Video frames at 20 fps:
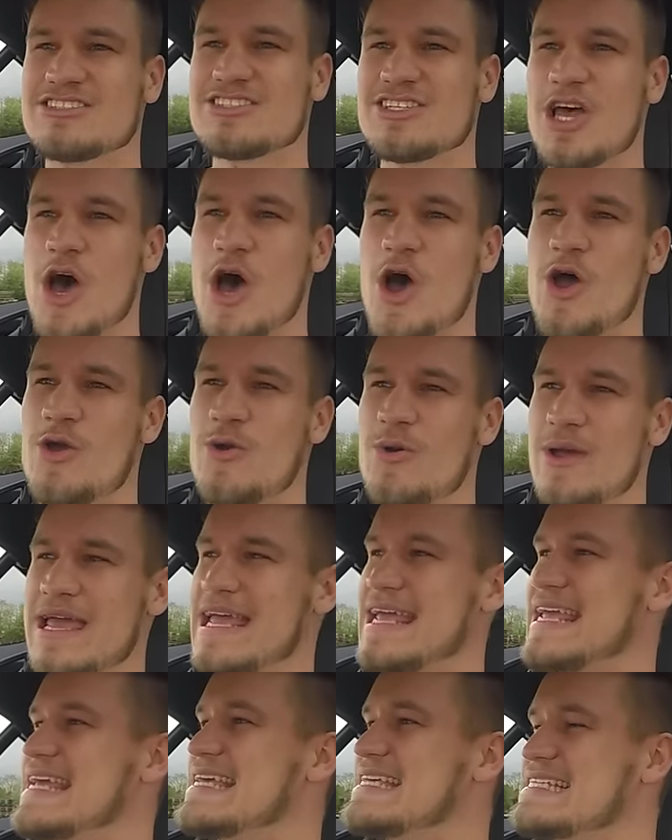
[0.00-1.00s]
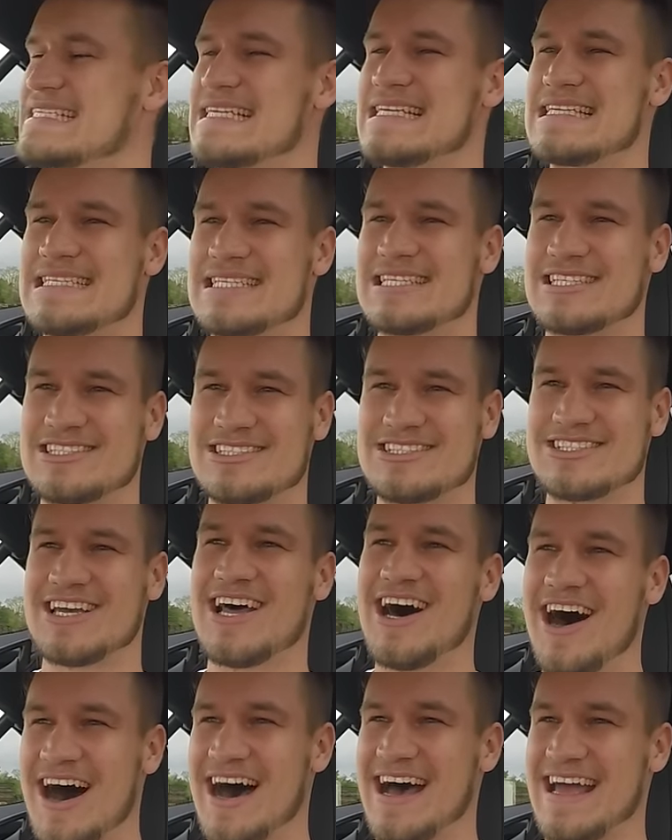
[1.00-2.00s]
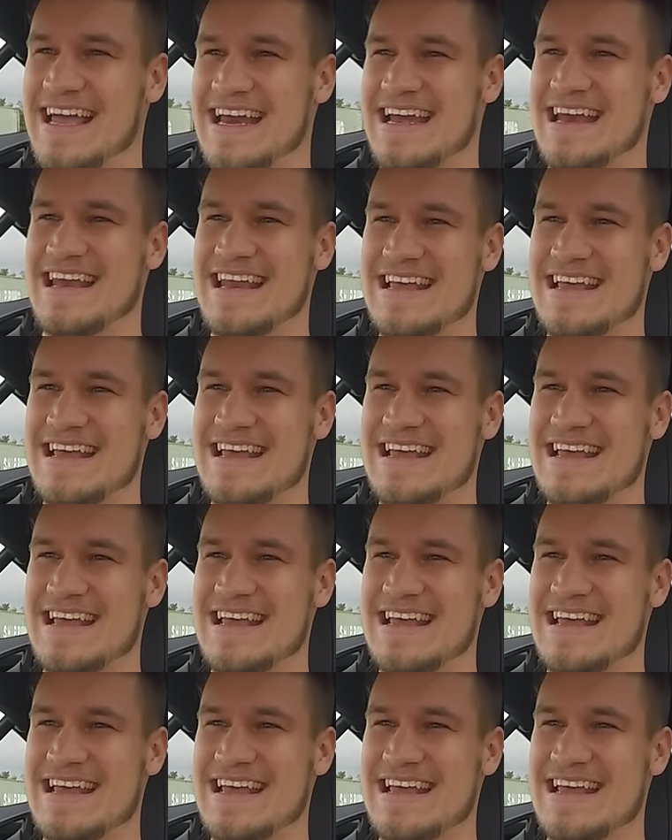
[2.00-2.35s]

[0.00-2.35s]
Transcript: So easy to slide,